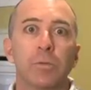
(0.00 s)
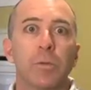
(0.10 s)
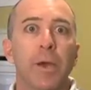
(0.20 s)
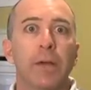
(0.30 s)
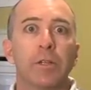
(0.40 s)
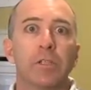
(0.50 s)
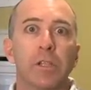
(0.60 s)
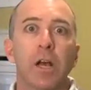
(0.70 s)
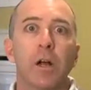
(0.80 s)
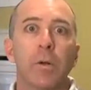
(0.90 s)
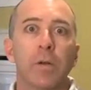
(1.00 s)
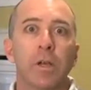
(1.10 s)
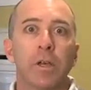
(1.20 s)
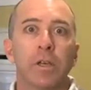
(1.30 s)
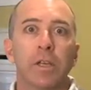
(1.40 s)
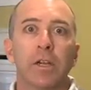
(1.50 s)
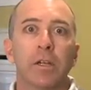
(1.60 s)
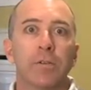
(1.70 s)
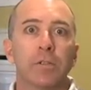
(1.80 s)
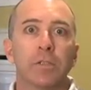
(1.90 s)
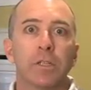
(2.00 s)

When the battery is low, caregivers